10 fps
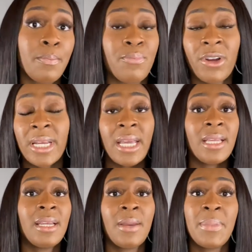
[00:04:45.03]
bring
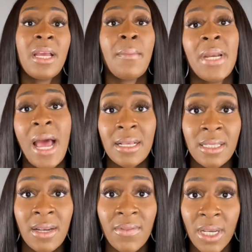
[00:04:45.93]
in and become an
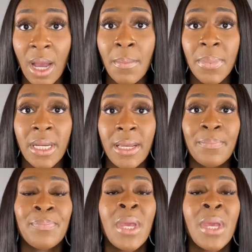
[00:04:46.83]
asset of the company.